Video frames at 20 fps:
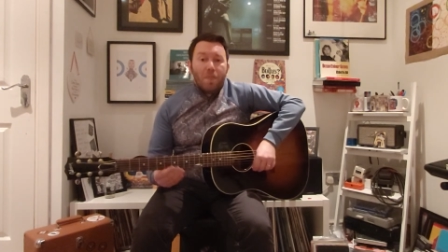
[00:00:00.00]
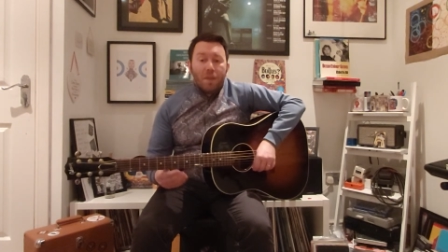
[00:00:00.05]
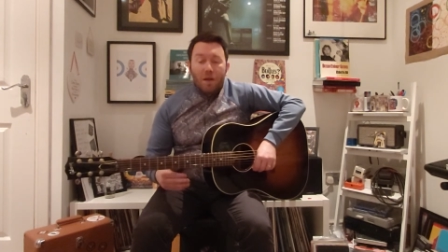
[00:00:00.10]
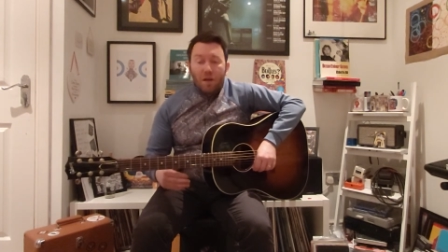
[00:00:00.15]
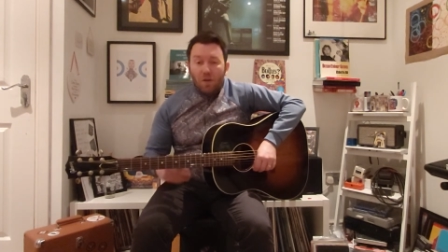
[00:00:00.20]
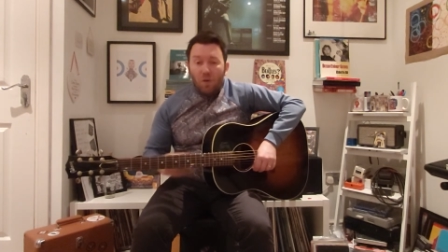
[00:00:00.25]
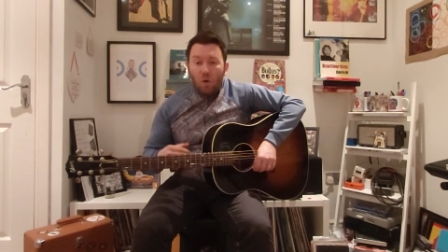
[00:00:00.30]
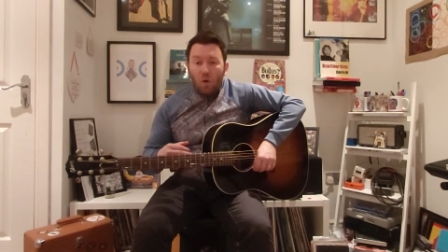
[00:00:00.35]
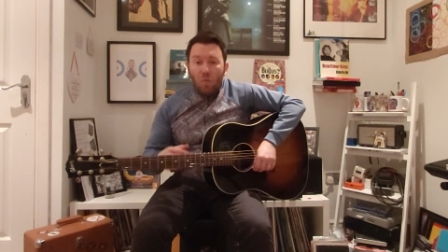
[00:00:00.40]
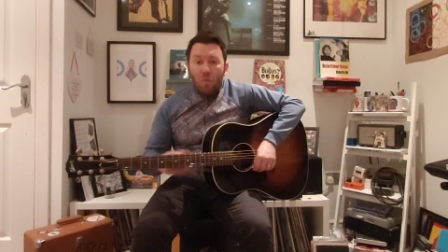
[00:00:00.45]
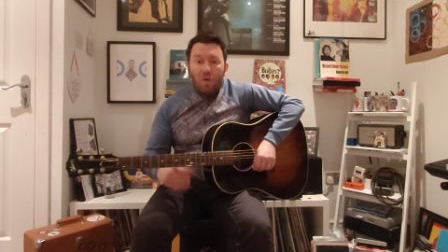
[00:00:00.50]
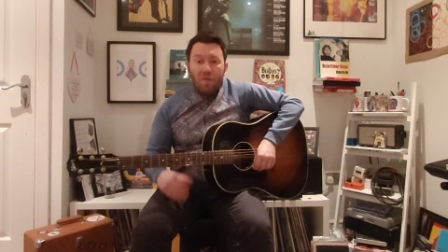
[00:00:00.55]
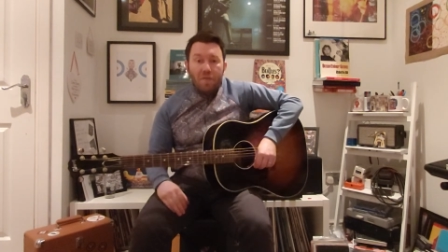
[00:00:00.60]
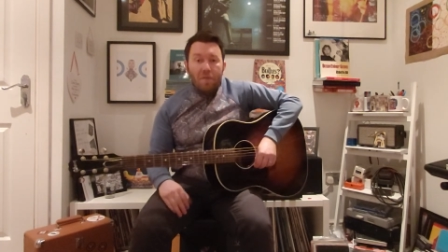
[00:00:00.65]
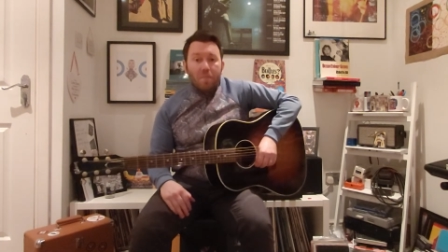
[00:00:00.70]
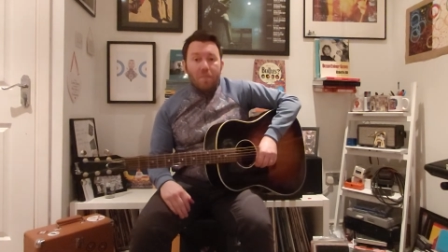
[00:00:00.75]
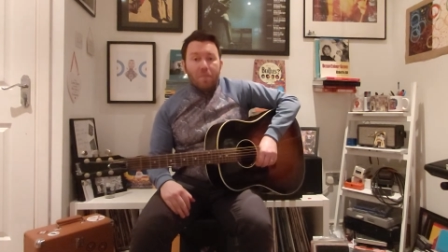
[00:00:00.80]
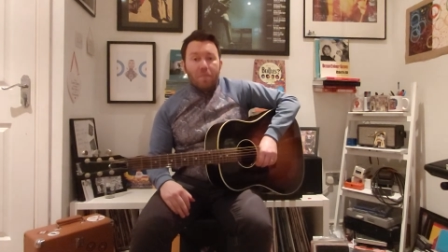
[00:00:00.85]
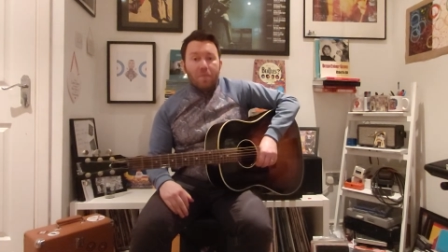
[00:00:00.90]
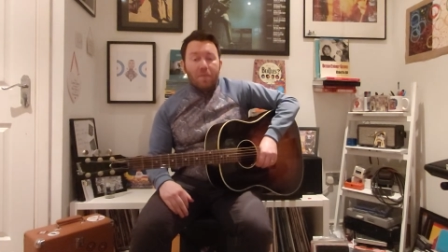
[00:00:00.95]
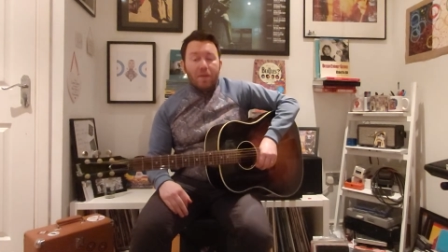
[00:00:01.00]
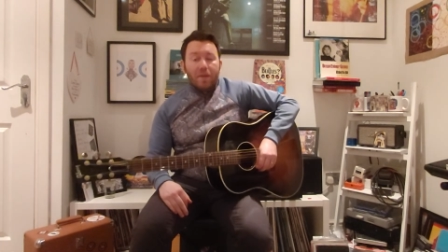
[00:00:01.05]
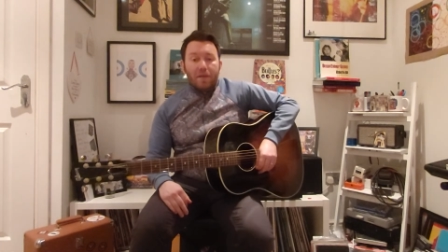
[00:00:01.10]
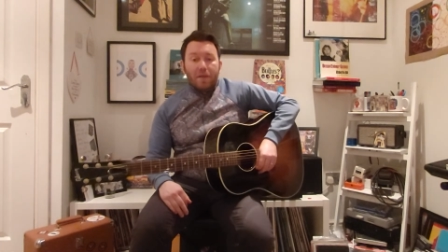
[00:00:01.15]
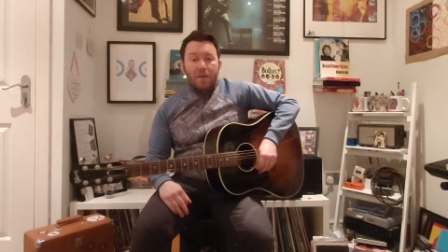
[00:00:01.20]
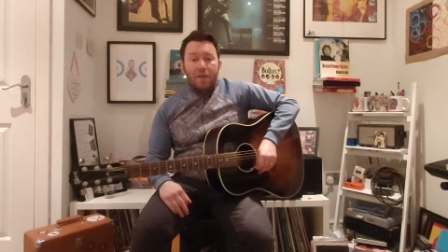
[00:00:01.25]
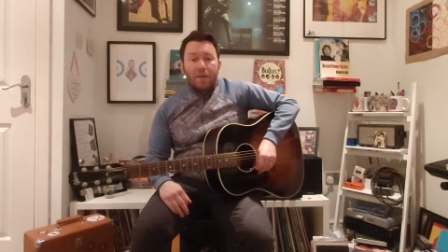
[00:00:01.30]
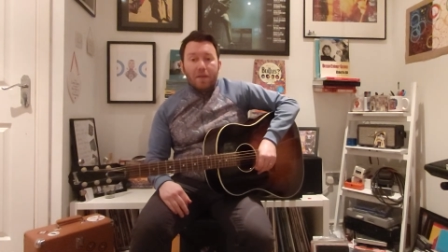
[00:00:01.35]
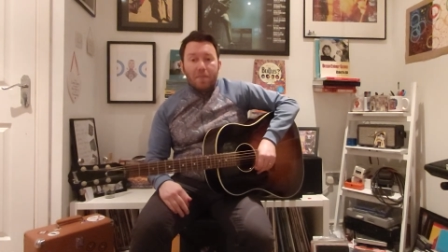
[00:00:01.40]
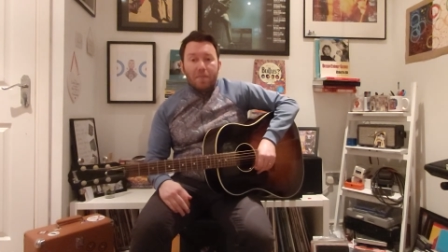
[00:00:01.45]
Along with
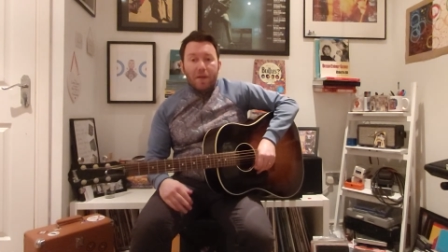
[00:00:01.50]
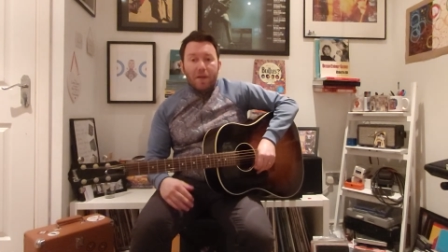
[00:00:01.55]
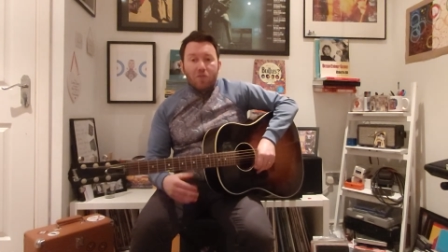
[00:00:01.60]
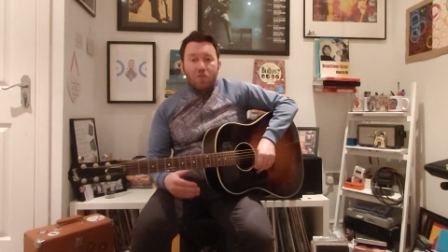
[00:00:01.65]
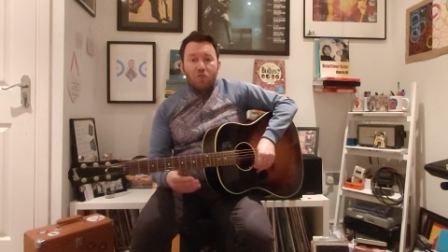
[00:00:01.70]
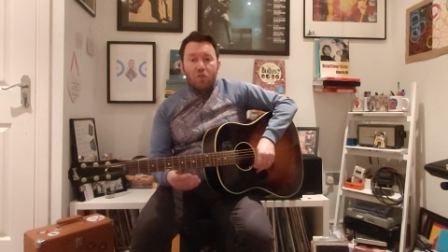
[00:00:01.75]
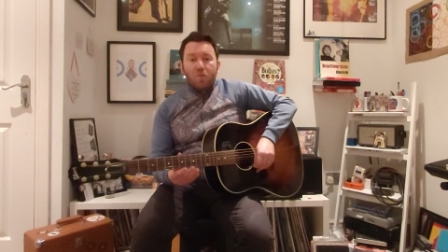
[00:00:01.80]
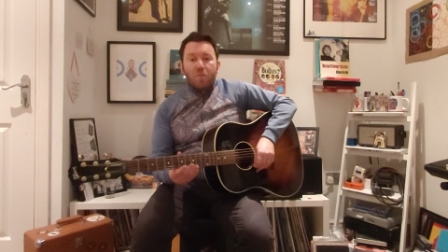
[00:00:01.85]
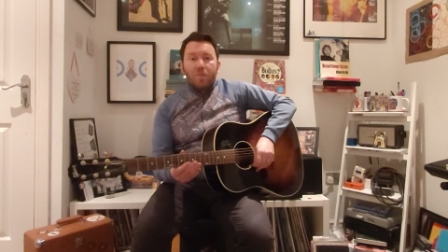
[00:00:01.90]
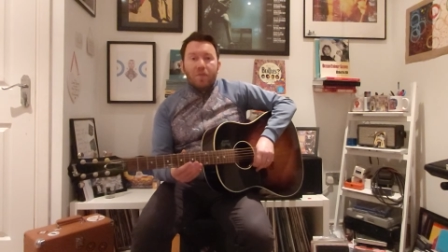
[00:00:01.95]
the metronome,